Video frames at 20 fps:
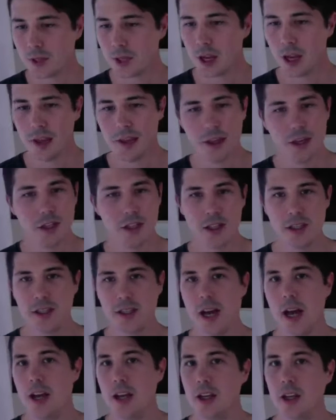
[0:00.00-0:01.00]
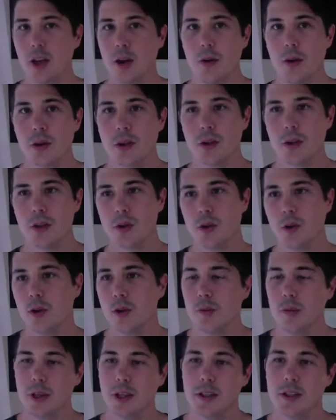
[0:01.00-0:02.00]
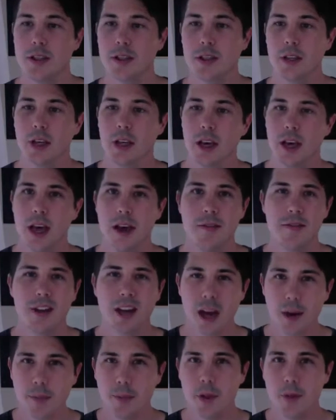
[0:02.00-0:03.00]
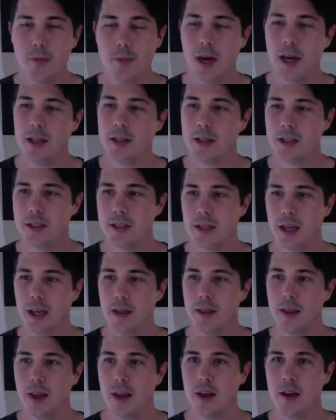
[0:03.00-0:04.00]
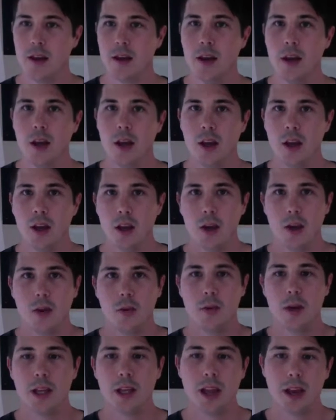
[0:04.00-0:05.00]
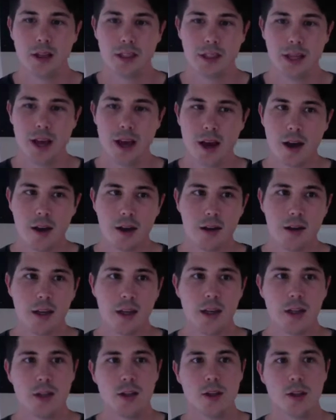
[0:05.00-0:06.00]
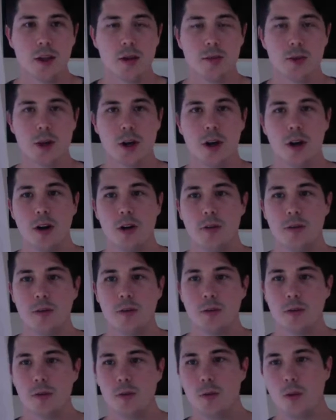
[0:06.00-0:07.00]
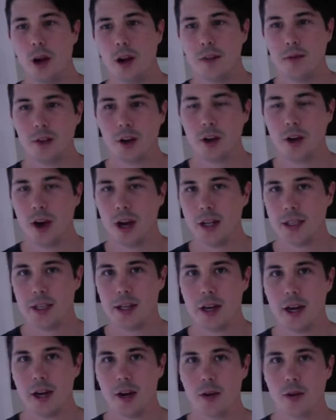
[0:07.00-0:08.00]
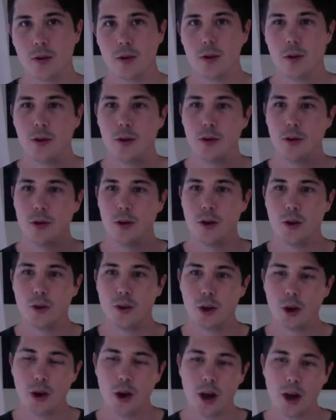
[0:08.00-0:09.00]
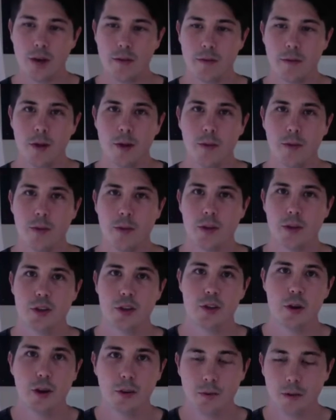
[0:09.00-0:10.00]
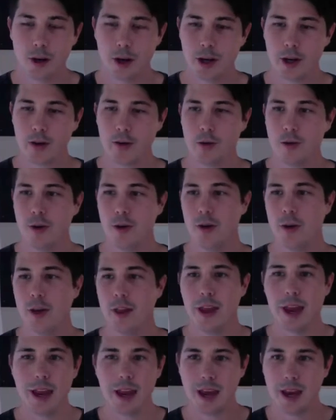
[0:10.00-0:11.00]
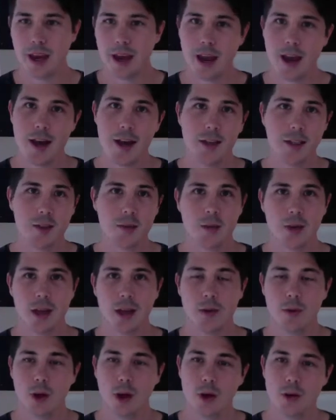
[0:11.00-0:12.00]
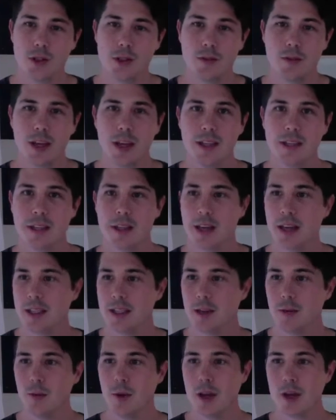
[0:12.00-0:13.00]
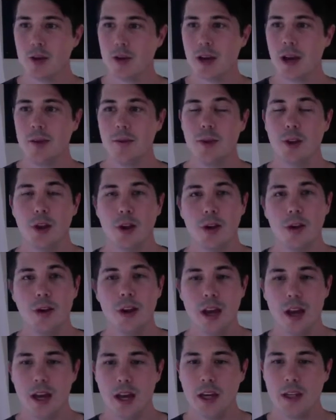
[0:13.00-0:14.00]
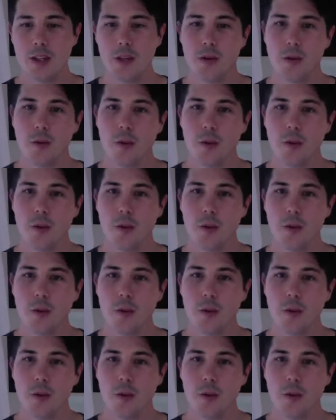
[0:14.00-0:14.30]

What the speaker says: And then just started going to tournaments every couple of months, and then we lucked out in terms of one of the guys in our crew knew a guy from Street Fighter crew, they had a house where they would host events, and they said we could come along, and so we